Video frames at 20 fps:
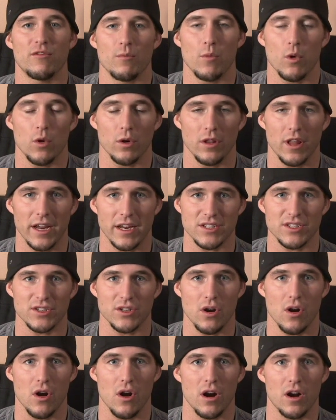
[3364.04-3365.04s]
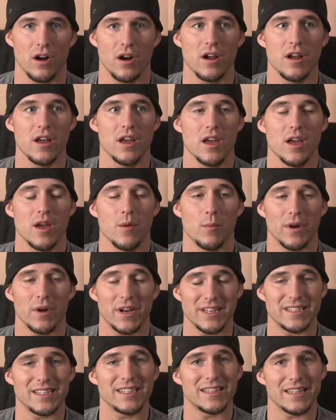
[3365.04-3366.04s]
more like a star, but
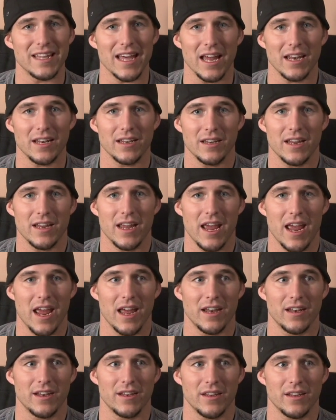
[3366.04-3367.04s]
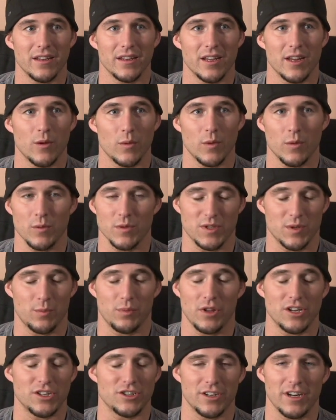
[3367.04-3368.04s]
he did that, and it was a
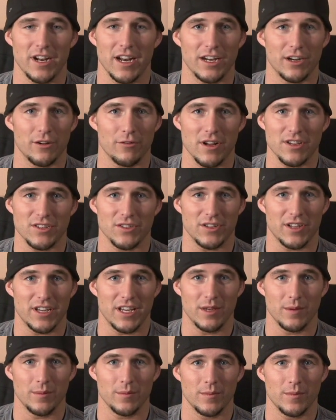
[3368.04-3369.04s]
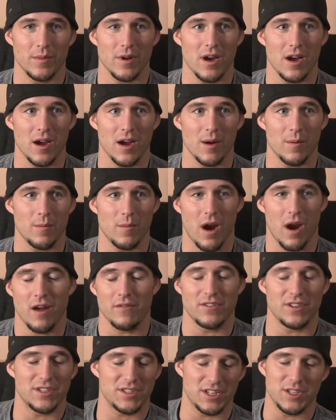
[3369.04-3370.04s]
pleasure getting to wrestle him.
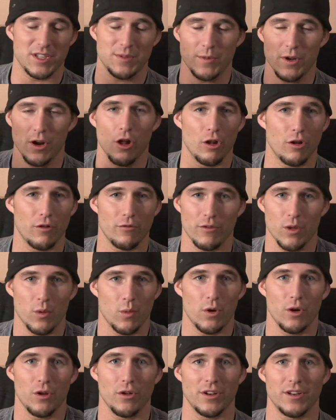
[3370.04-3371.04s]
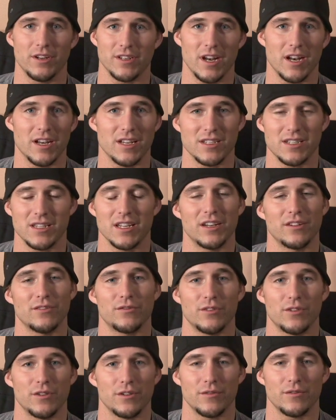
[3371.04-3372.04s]
Obviously, he's been all over the world and done his thing
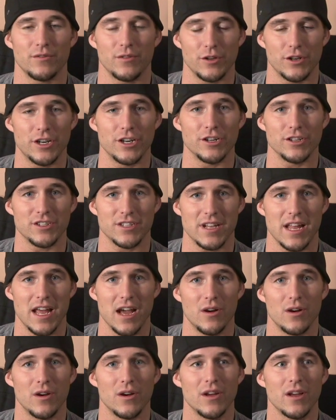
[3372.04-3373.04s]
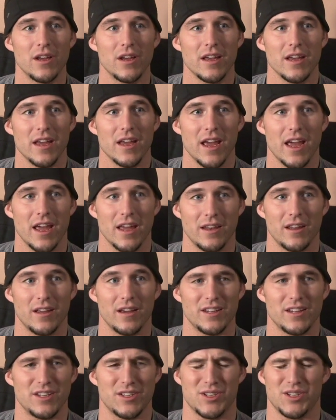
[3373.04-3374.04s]
for years now, and
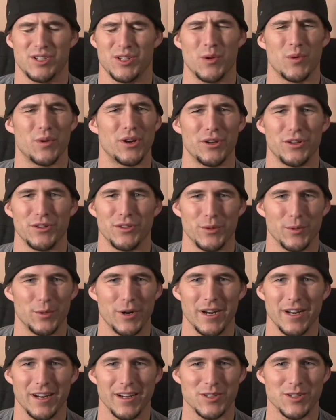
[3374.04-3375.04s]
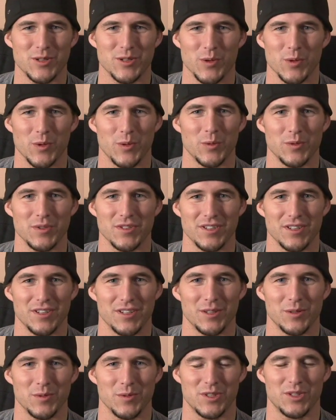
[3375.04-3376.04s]
he's so good in the ring. So it
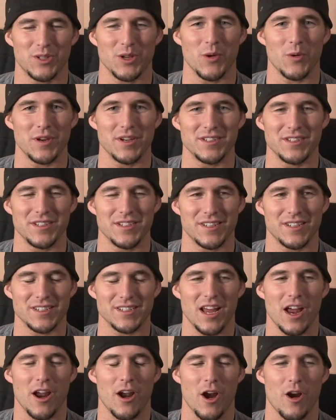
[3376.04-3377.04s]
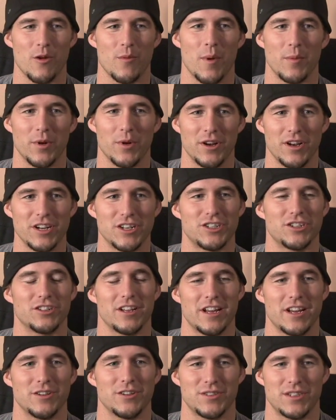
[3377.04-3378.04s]
was so easy because I remember
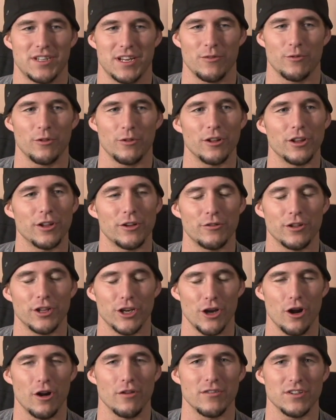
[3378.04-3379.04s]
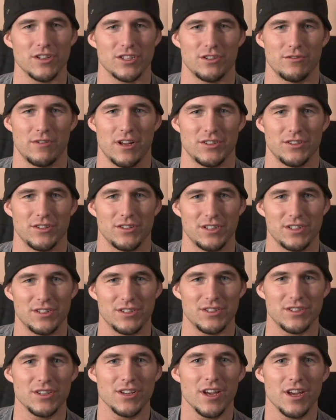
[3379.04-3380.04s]
initially I used to get really, really nervous to wrestle
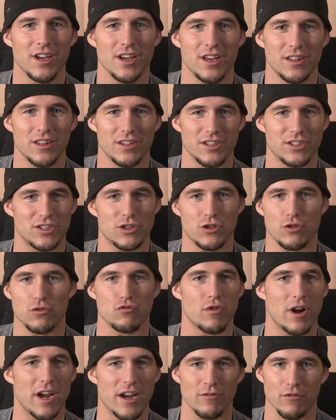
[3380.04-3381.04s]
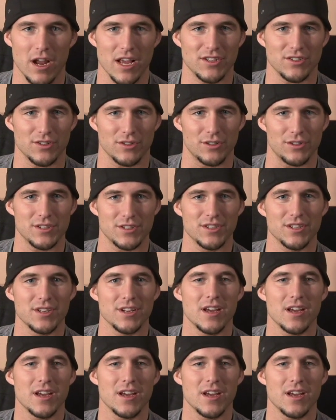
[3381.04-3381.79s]
these great wrestlers.